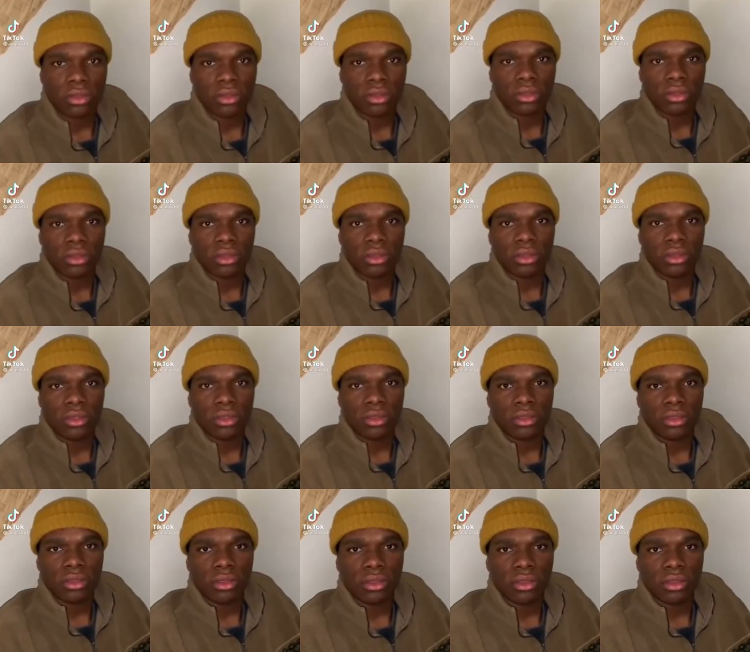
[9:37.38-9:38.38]

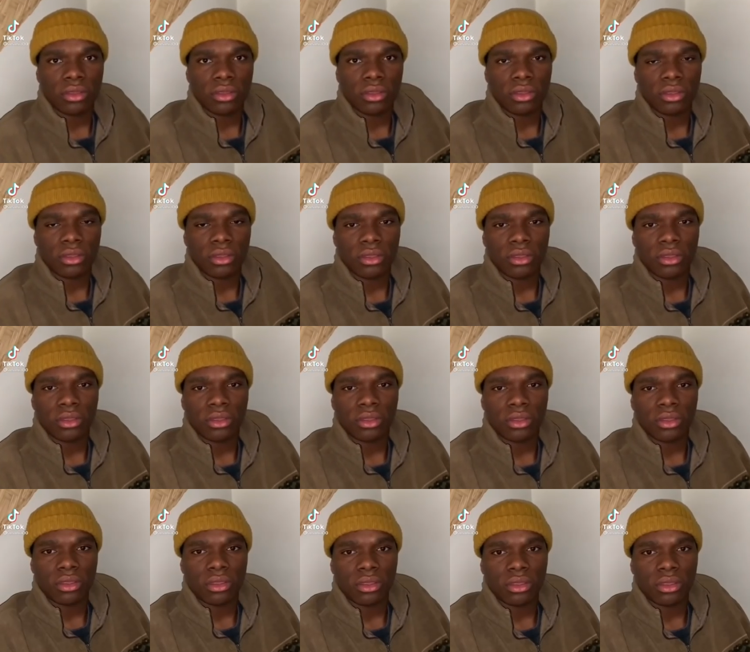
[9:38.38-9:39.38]

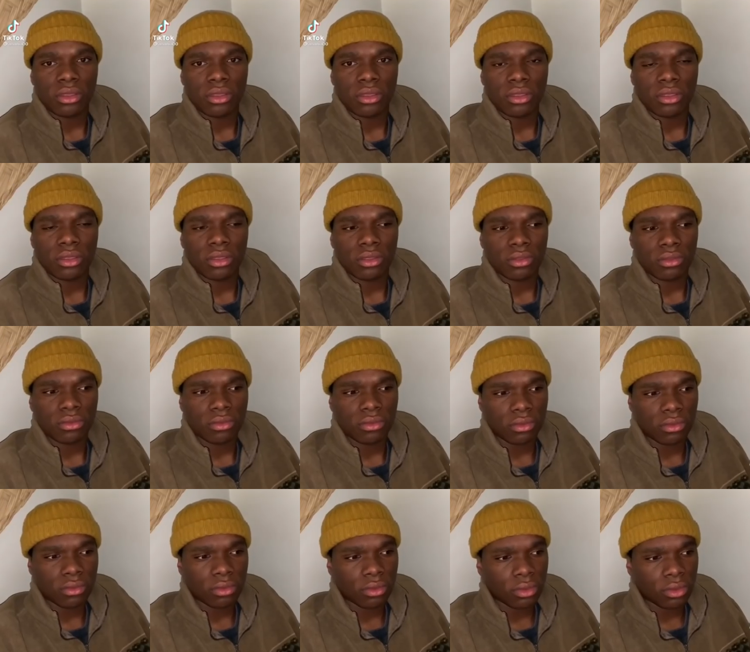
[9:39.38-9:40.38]

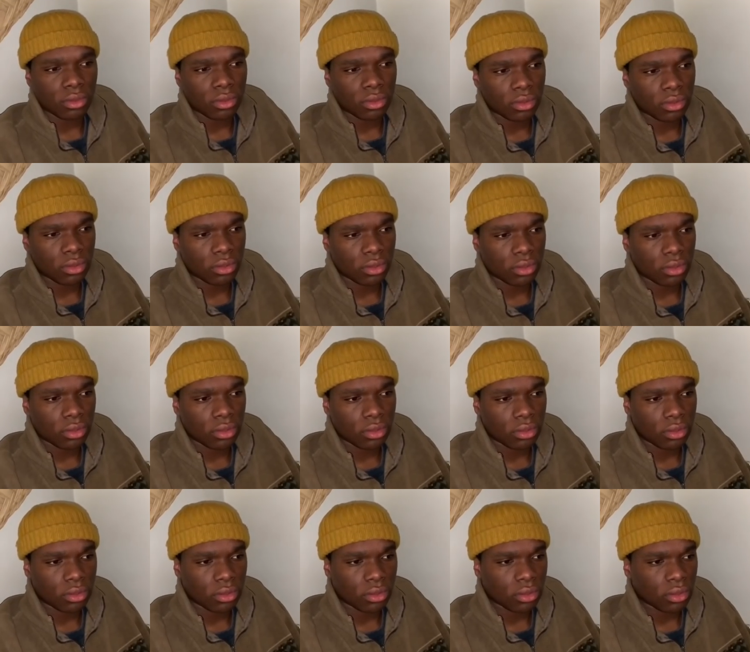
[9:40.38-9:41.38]

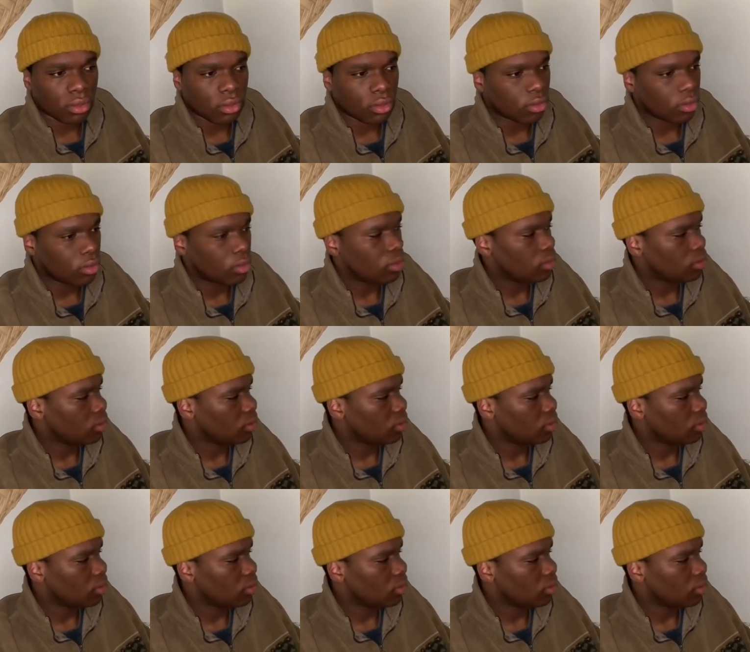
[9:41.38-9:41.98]
No one is speaking in this clip.